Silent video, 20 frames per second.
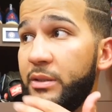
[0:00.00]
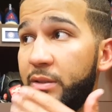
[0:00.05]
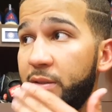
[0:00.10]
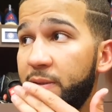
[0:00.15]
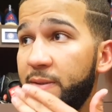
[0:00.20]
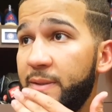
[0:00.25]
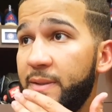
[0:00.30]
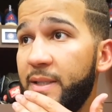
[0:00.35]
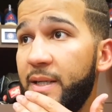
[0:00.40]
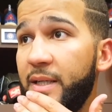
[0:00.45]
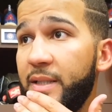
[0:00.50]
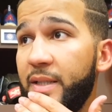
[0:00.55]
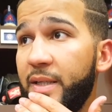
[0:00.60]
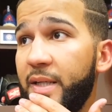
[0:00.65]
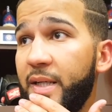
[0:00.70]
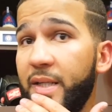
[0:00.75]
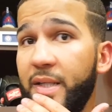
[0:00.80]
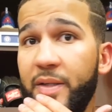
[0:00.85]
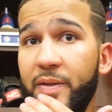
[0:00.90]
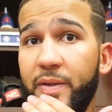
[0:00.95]
I
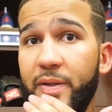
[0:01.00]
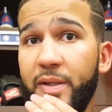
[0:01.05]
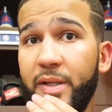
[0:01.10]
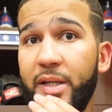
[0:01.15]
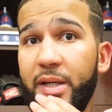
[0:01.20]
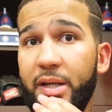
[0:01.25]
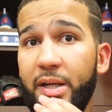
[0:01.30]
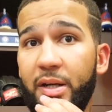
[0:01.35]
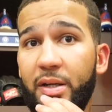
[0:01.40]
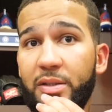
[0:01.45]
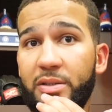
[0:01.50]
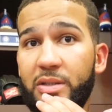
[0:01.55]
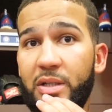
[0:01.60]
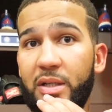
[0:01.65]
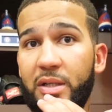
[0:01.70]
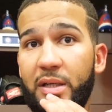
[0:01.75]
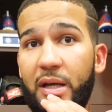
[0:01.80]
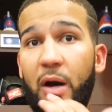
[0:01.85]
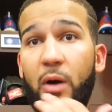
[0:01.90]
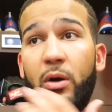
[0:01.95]
think I never hit again.
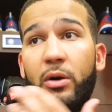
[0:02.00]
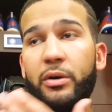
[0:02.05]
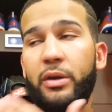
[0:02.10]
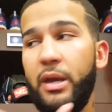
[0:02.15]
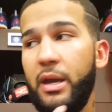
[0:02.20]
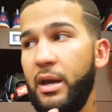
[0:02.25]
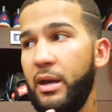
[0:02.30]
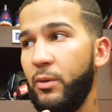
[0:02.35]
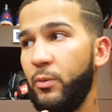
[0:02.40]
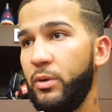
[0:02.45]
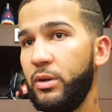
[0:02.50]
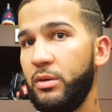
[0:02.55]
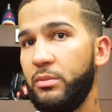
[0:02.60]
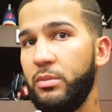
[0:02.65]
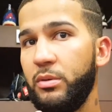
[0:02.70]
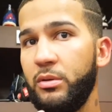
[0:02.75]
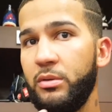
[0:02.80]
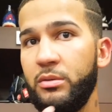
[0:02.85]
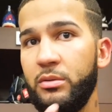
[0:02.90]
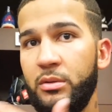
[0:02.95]
Oh yeah, in Winter
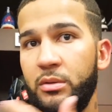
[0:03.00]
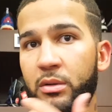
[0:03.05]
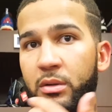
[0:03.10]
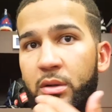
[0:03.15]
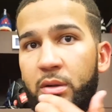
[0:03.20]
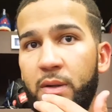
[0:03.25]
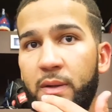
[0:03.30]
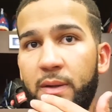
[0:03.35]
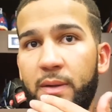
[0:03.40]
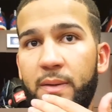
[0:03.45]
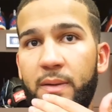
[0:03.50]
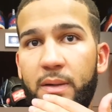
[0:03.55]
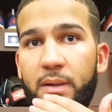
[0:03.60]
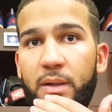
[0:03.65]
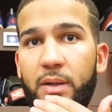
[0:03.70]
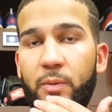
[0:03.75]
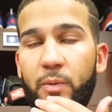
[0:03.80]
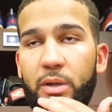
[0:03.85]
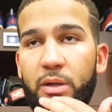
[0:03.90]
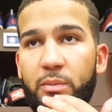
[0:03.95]
Bowl.
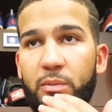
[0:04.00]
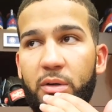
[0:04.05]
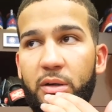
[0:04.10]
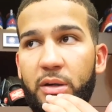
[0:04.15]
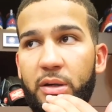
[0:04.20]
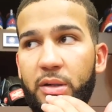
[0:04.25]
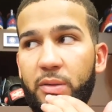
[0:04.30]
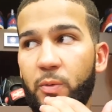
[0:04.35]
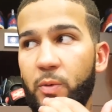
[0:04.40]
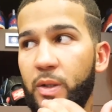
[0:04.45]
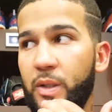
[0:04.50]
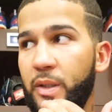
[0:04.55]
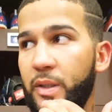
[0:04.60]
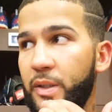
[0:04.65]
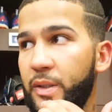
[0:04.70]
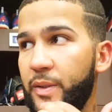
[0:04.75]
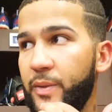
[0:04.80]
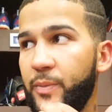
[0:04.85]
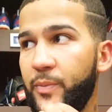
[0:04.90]
In Winter Bowl, I hit one.